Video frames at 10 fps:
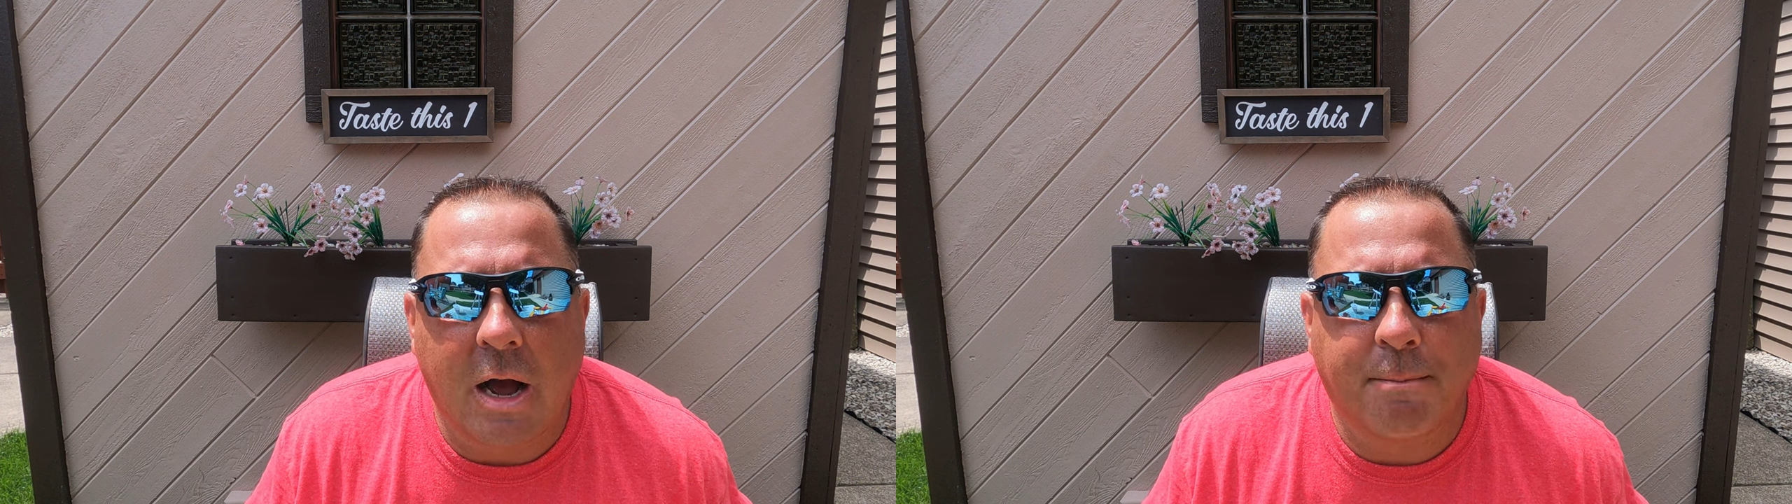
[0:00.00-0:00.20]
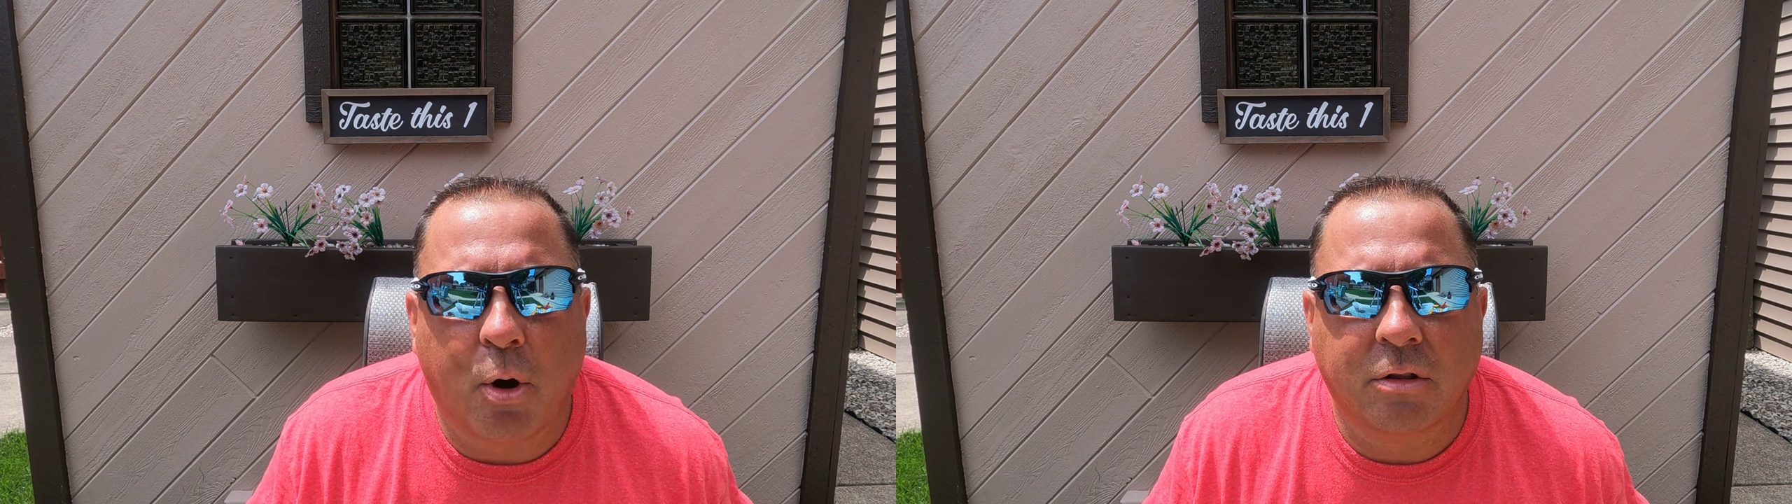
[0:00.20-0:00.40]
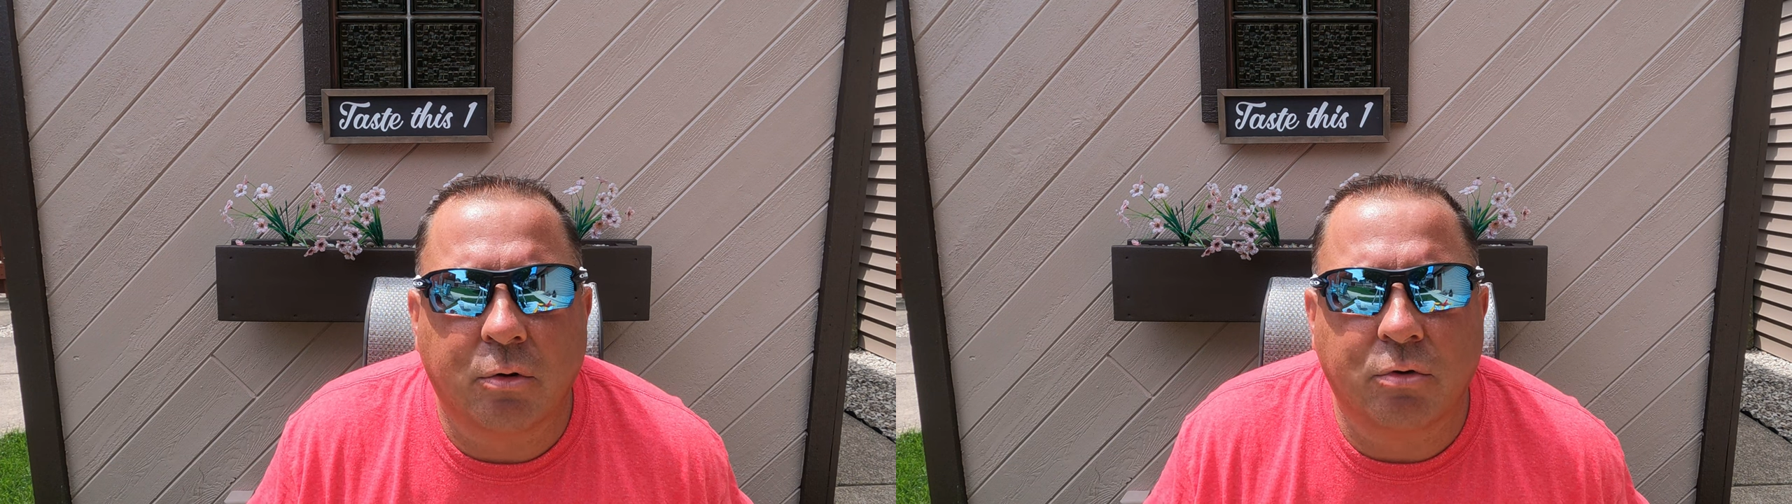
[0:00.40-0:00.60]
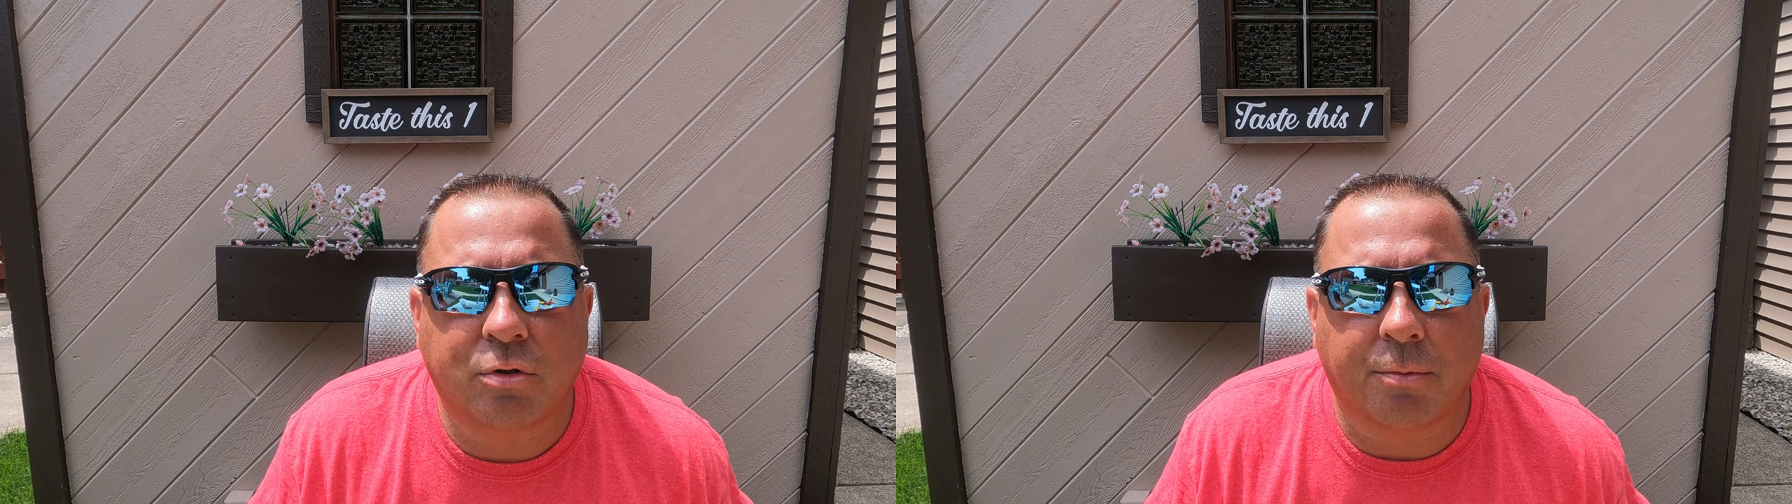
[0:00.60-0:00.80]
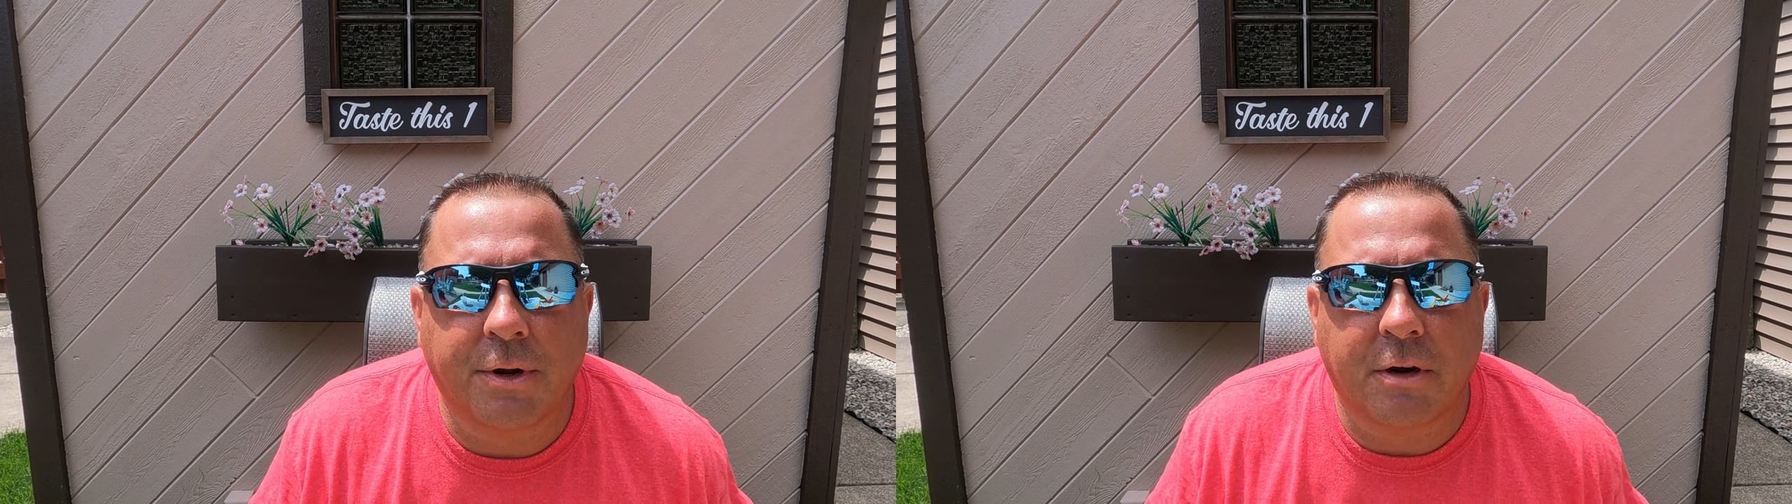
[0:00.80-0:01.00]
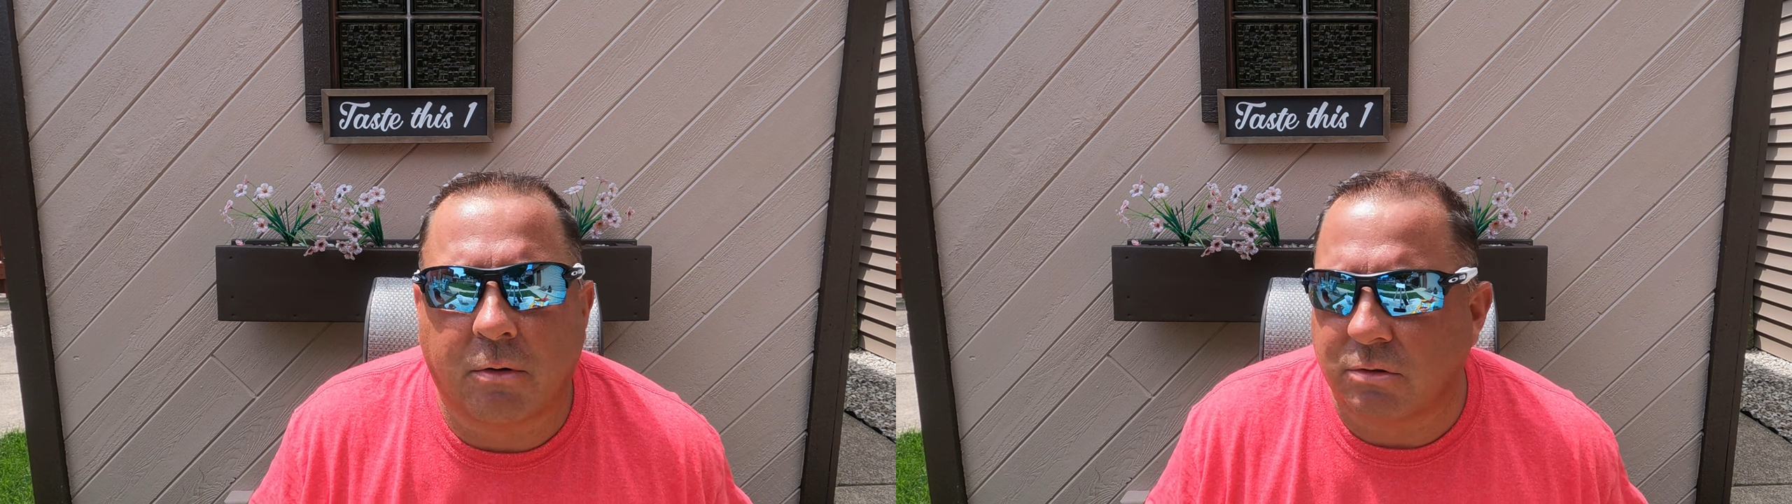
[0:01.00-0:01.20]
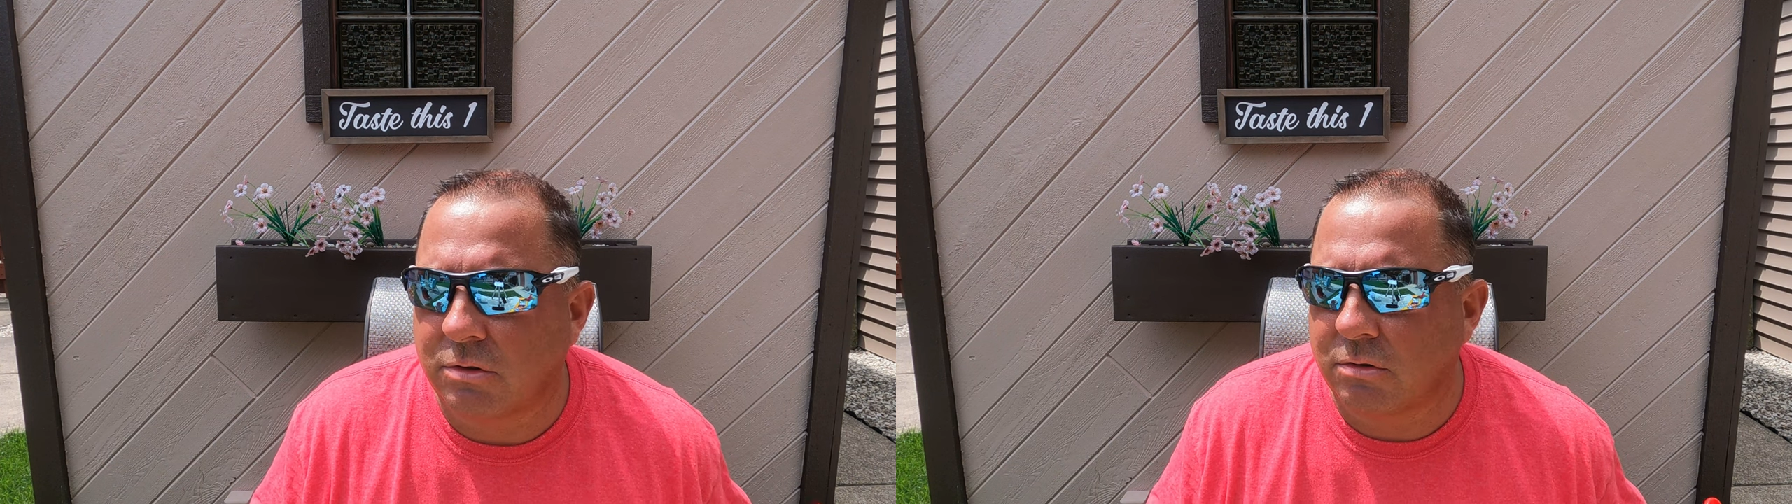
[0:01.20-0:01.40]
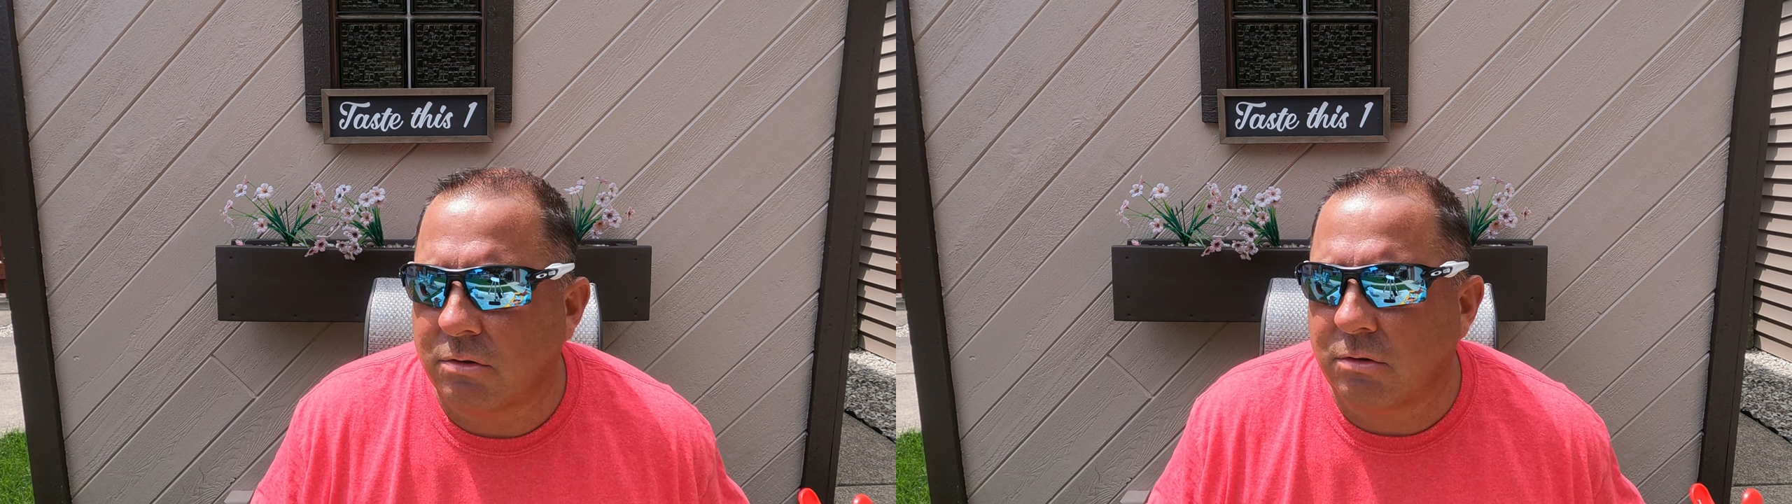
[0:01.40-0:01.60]
"I bought those
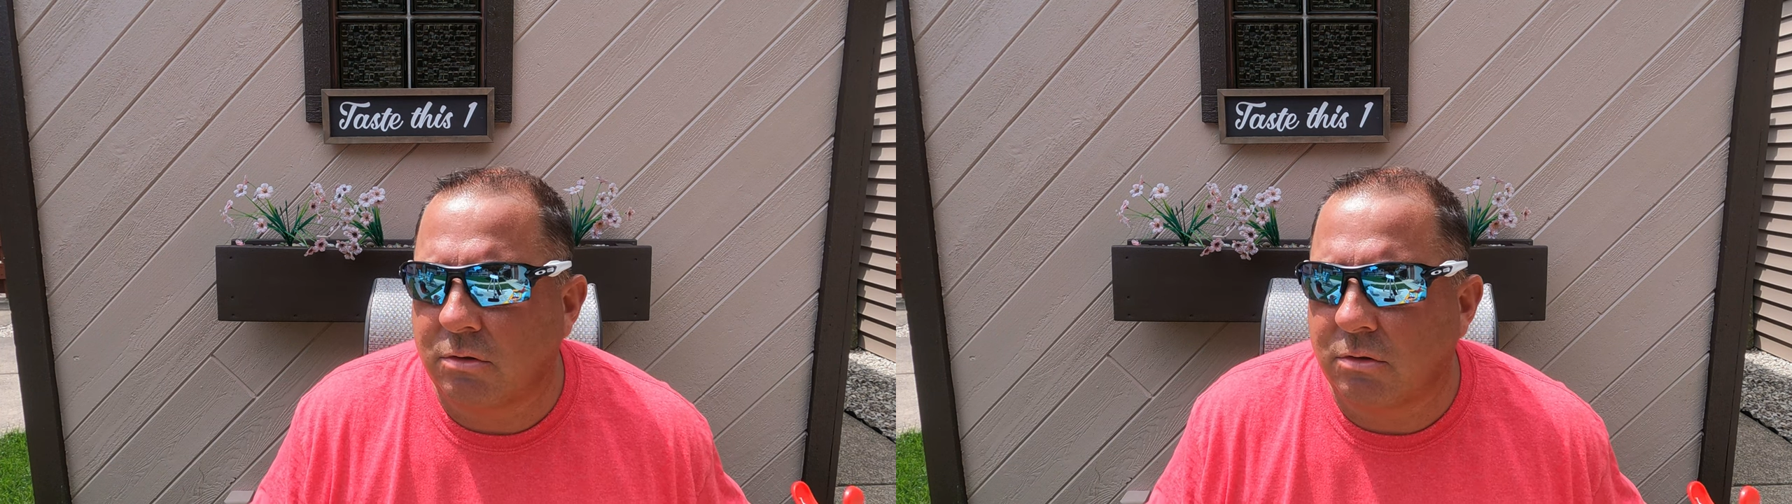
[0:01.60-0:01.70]
Doritos,